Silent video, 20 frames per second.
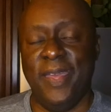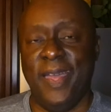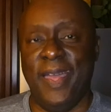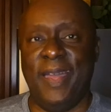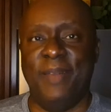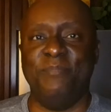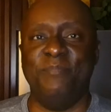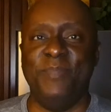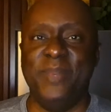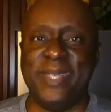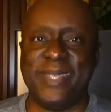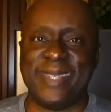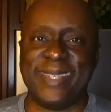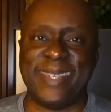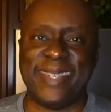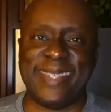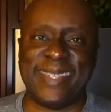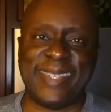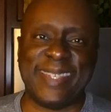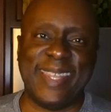I missed
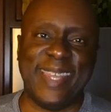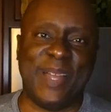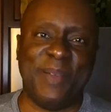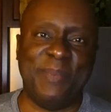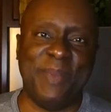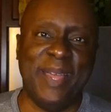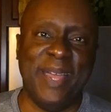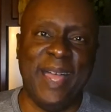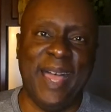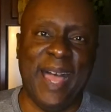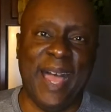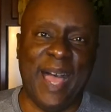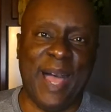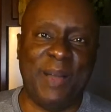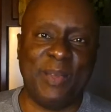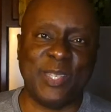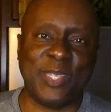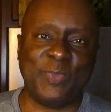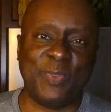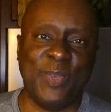a step. I
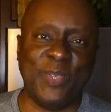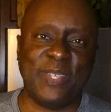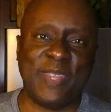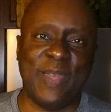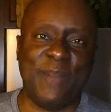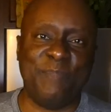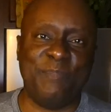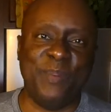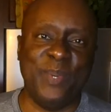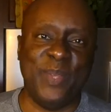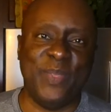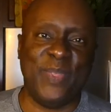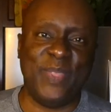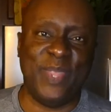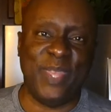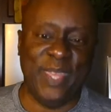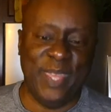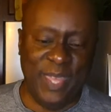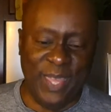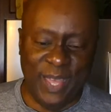was supposed to have put
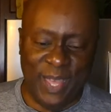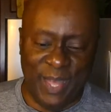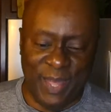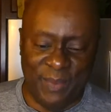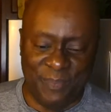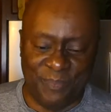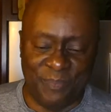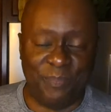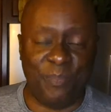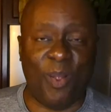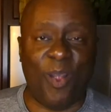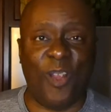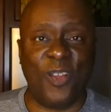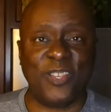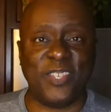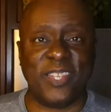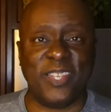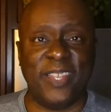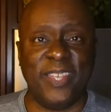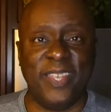the um,
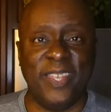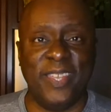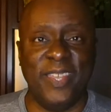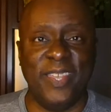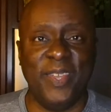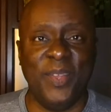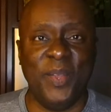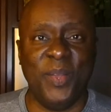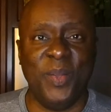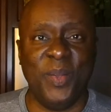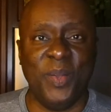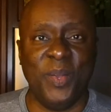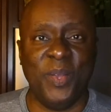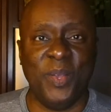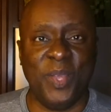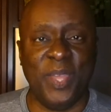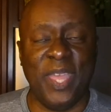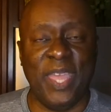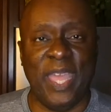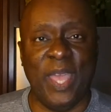parsley
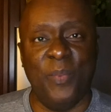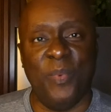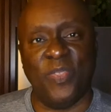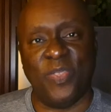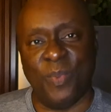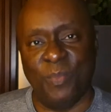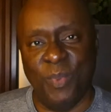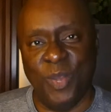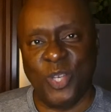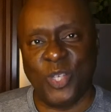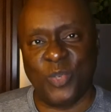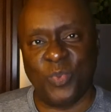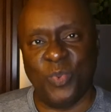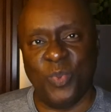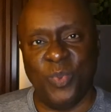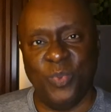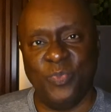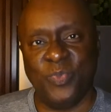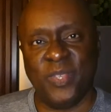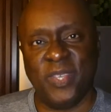in with the mushrooms
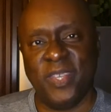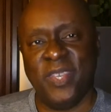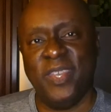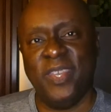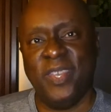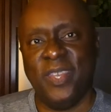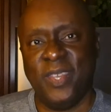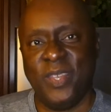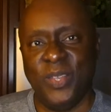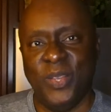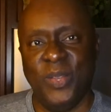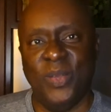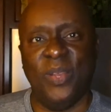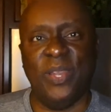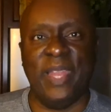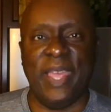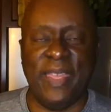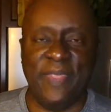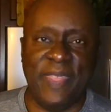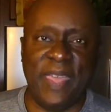you know,
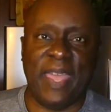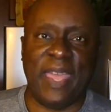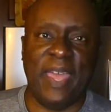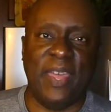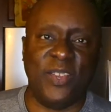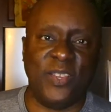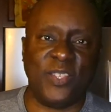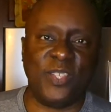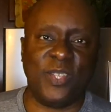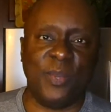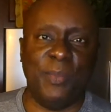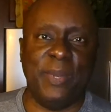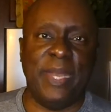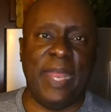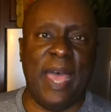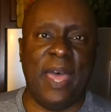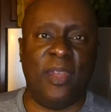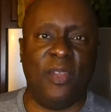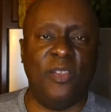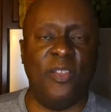let that kind of simmer
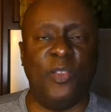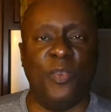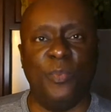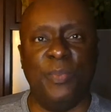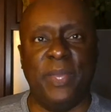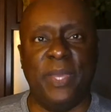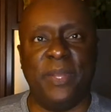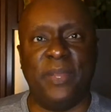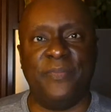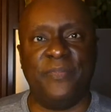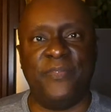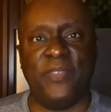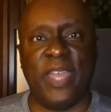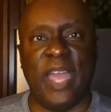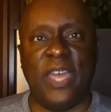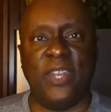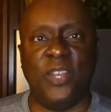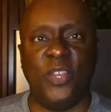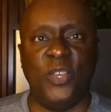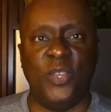down a little bit.
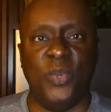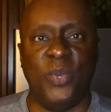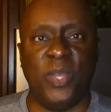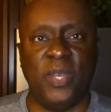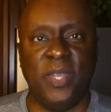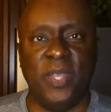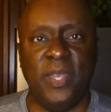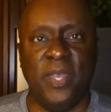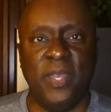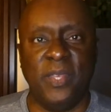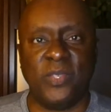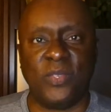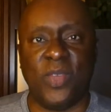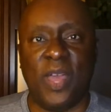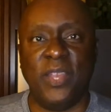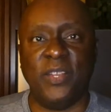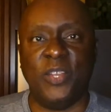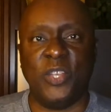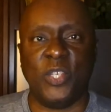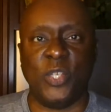Forgot to do it, so
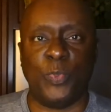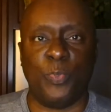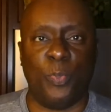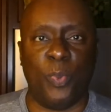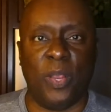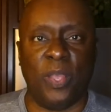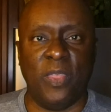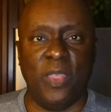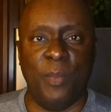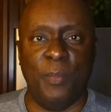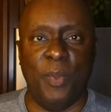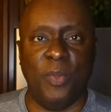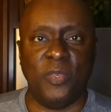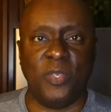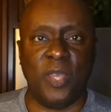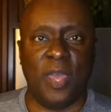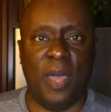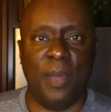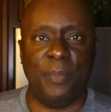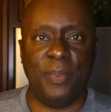I just sprinkle them
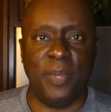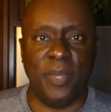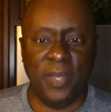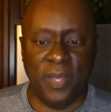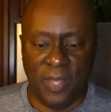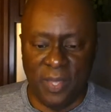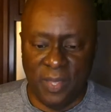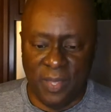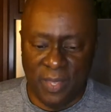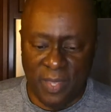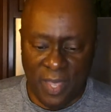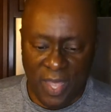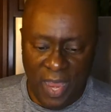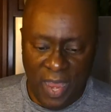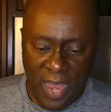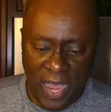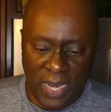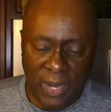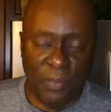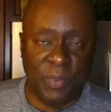on top. All
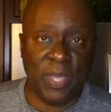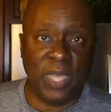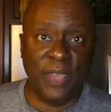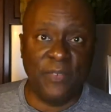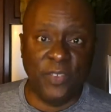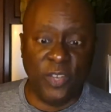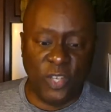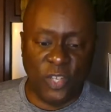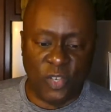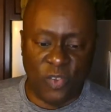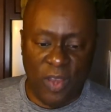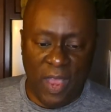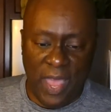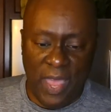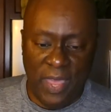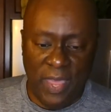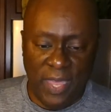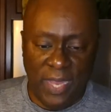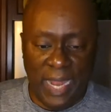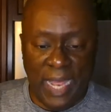right, I'm gonna give it a try,
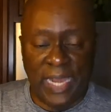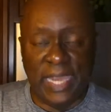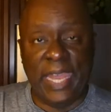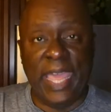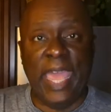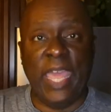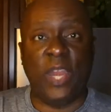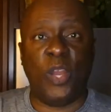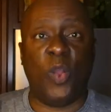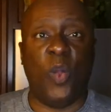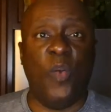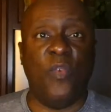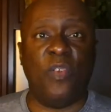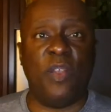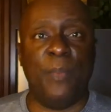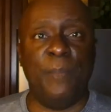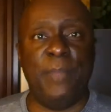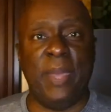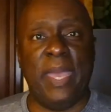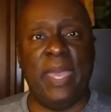and I laid it
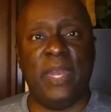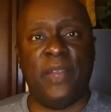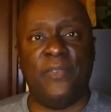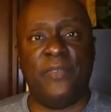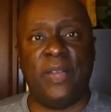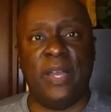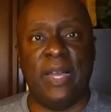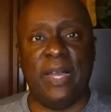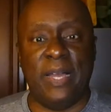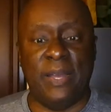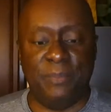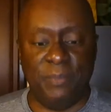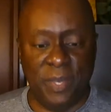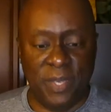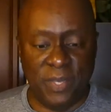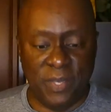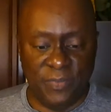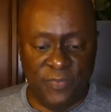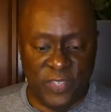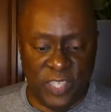over a bit of um,
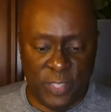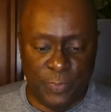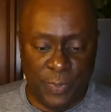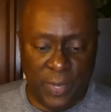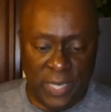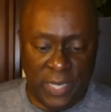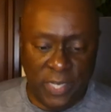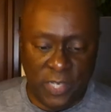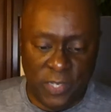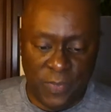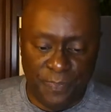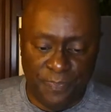spinach.